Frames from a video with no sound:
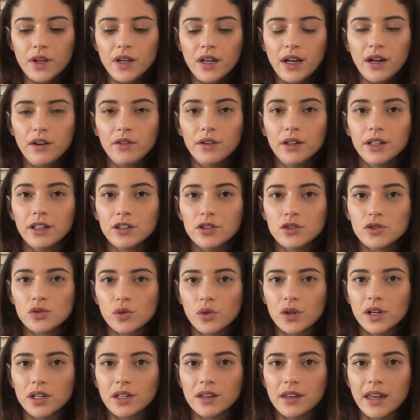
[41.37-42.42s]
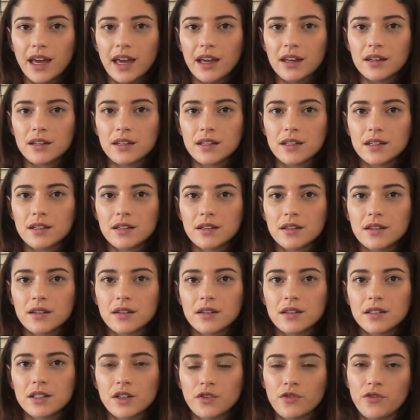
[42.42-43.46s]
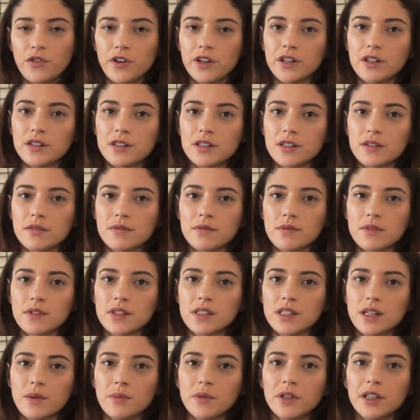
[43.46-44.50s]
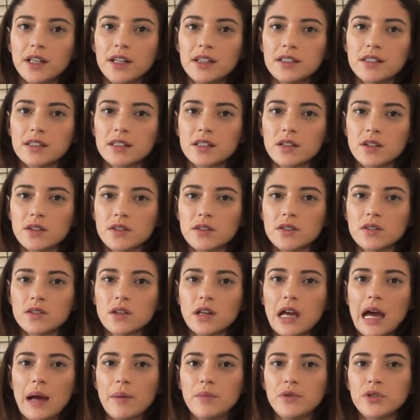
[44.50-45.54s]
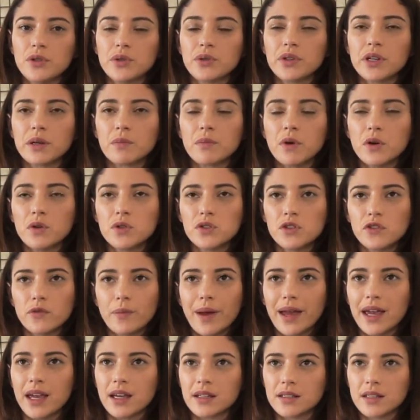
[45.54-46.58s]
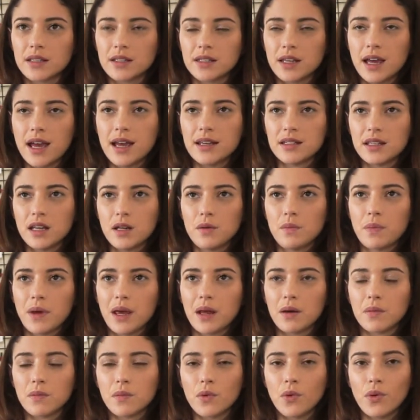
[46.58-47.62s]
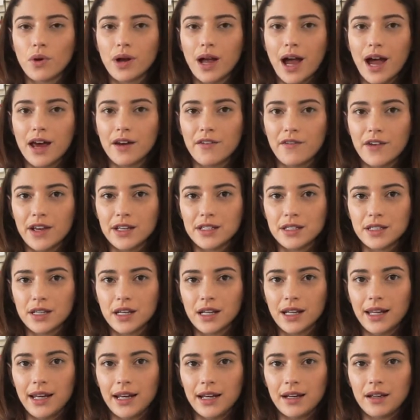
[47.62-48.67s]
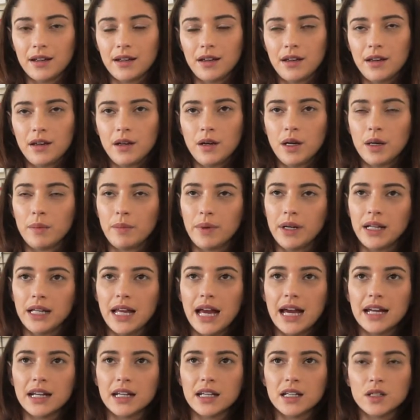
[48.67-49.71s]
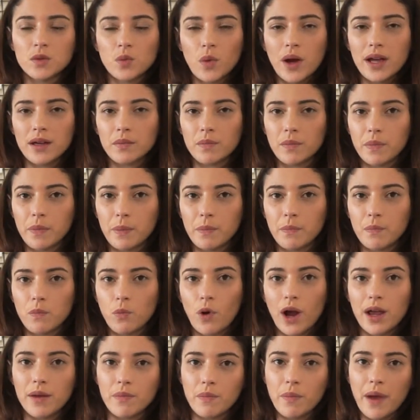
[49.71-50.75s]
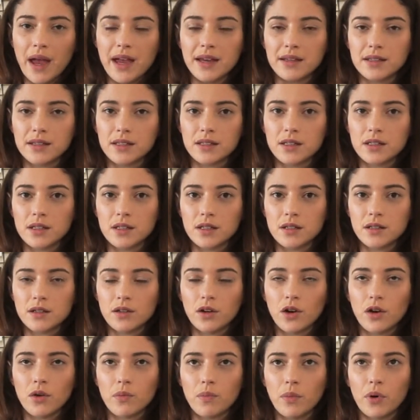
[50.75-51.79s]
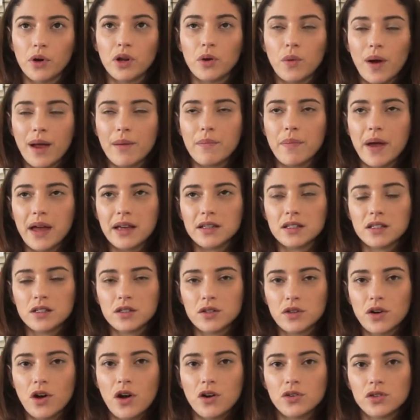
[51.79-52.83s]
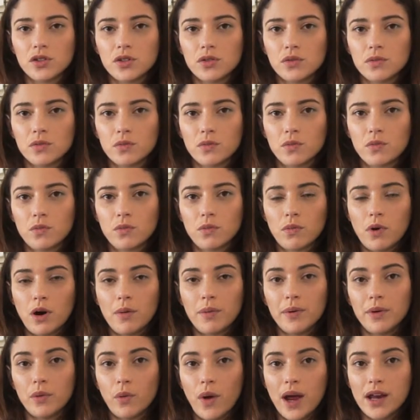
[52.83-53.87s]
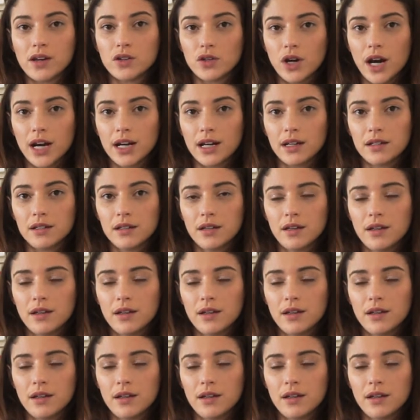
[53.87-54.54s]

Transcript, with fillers: I really enjoyed that different stimulus because up till then most of my exercise had been more cardiovascular pilates weight weight based you know body weight based not proper weight training